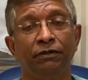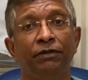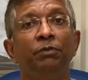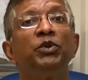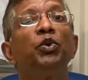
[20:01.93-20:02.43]

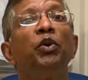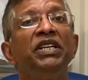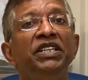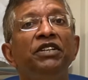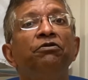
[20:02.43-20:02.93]
from
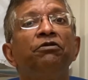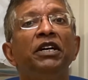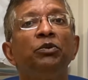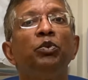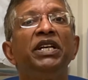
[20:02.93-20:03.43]

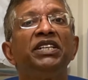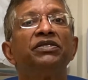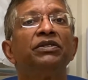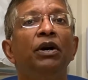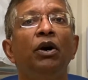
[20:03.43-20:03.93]
25
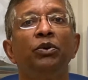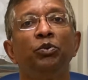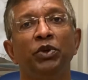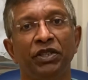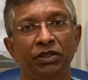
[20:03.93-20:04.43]
weeks
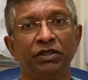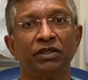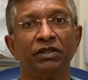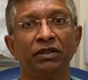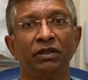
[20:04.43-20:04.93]

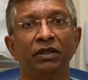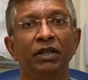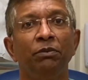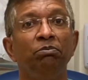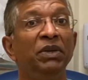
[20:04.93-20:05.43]
onwards.
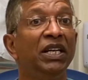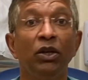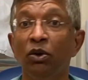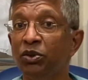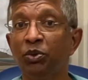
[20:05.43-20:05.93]

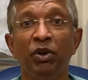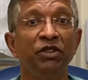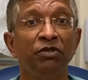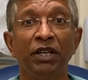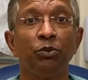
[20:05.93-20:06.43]
Below
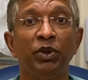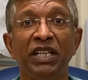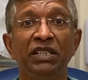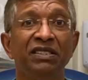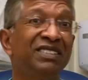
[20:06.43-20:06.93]
25
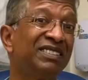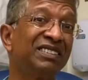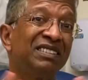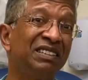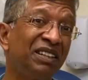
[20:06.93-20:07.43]
weeks, it's
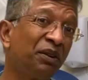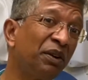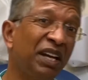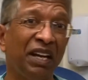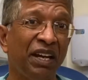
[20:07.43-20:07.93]
the
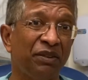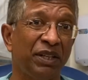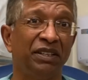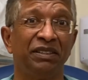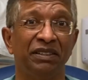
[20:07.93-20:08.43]
gray
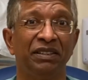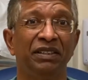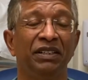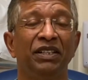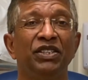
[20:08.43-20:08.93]
area.
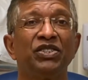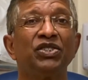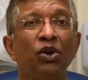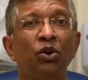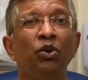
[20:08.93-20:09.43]

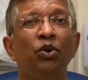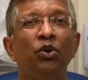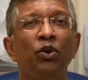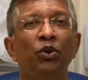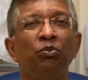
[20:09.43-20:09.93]
So
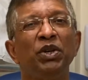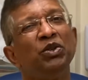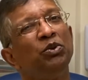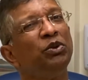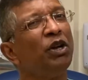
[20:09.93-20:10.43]
we
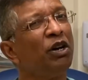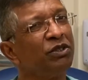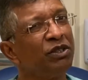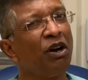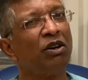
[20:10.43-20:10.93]
do
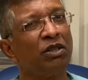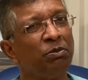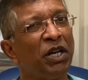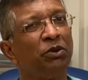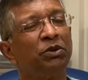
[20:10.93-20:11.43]
not talk
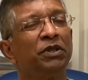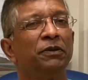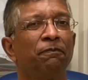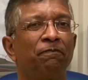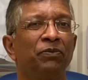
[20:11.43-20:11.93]
about
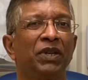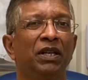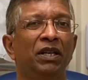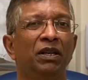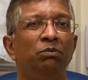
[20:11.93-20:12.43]

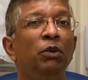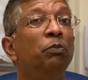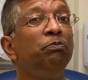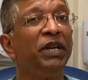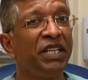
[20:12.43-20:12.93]

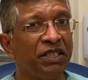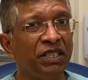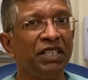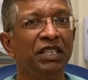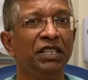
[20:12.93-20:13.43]

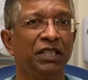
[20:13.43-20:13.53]
morbidity.